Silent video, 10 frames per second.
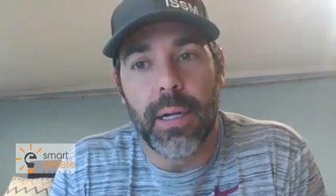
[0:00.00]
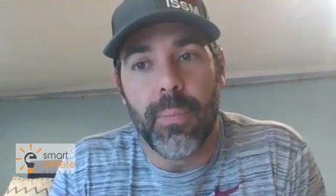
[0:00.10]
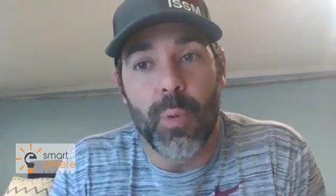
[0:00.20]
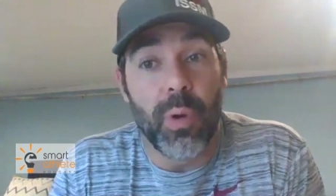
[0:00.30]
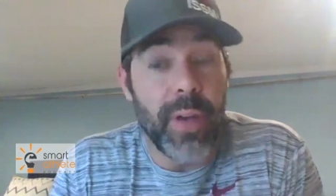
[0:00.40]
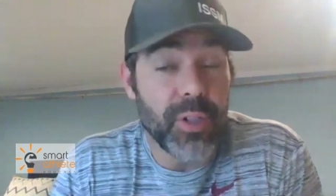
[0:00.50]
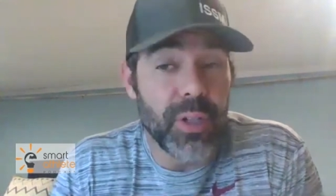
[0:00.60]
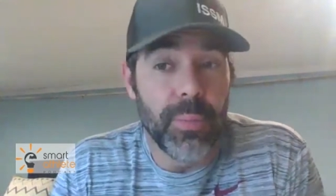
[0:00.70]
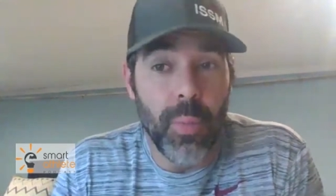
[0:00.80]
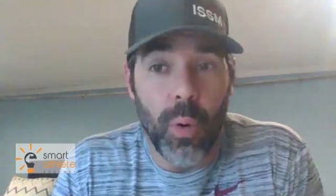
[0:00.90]
Um, we've
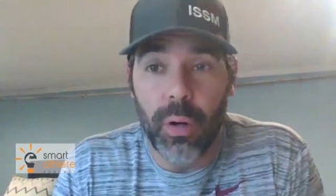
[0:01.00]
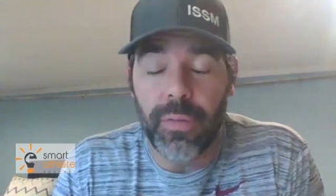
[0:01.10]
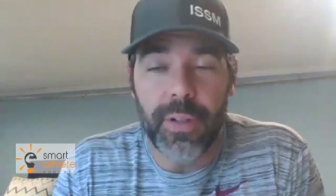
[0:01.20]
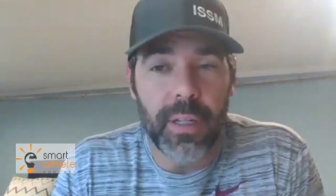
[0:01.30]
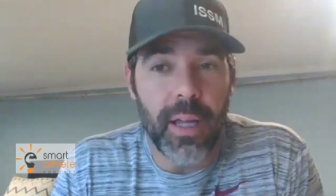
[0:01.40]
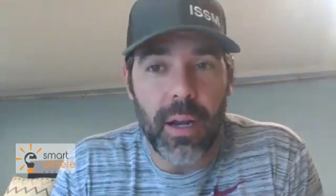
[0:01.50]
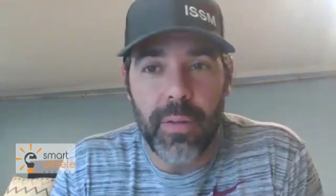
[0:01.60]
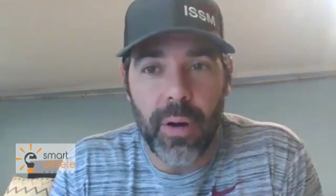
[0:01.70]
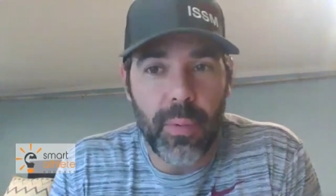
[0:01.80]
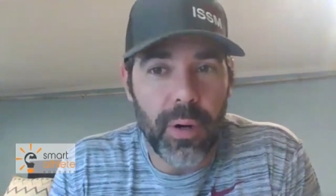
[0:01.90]
actually morphed a lot
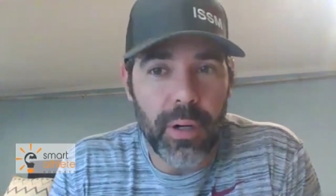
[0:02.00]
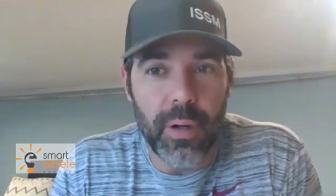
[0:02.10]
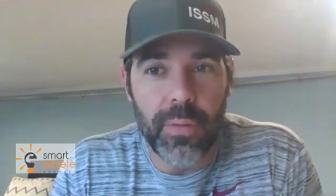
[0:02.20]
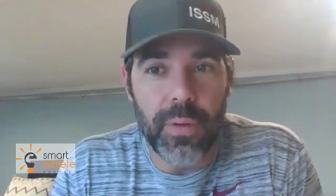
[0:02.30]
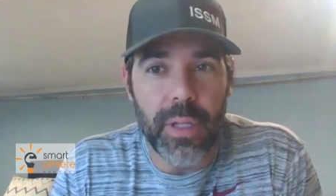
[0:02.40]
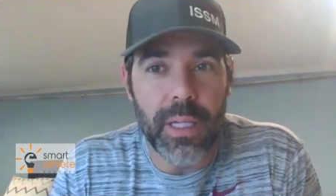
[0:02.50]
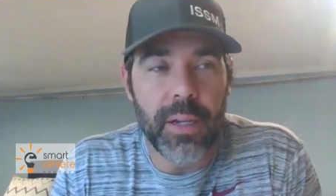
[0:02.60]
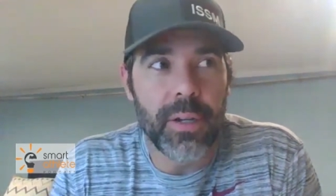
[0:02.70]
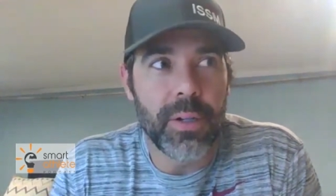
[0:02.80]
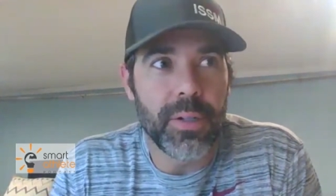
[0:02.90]
of our work over the
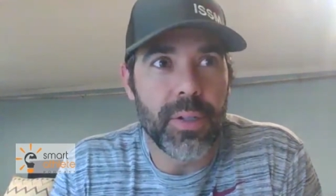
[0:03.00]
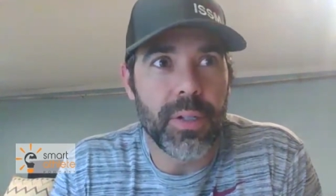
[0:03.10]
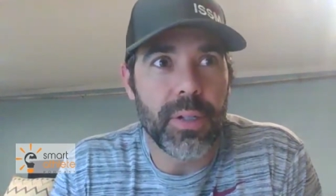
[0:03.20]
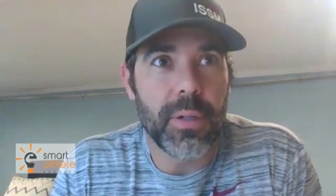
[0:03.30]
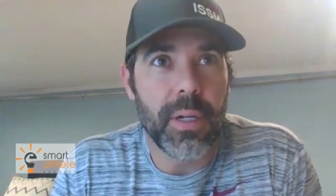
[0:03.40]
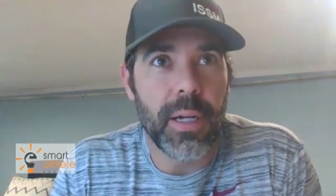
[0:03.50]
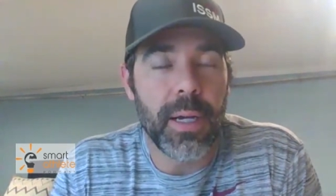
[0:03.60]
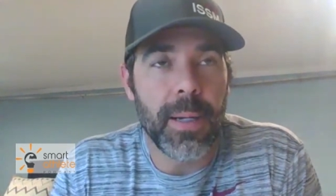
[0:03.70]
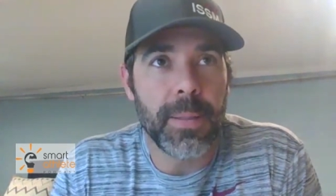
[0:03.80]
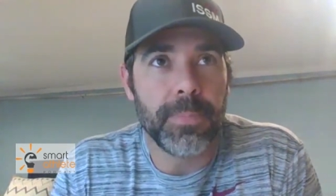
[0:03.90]
years
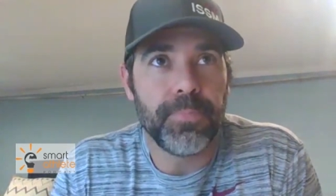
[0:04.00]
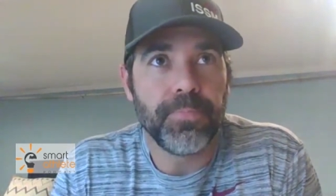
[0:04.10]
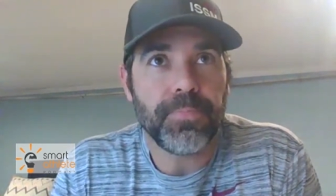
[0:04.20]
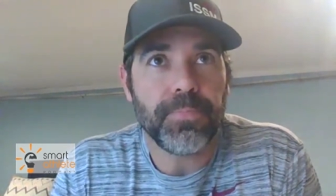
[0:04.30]
um,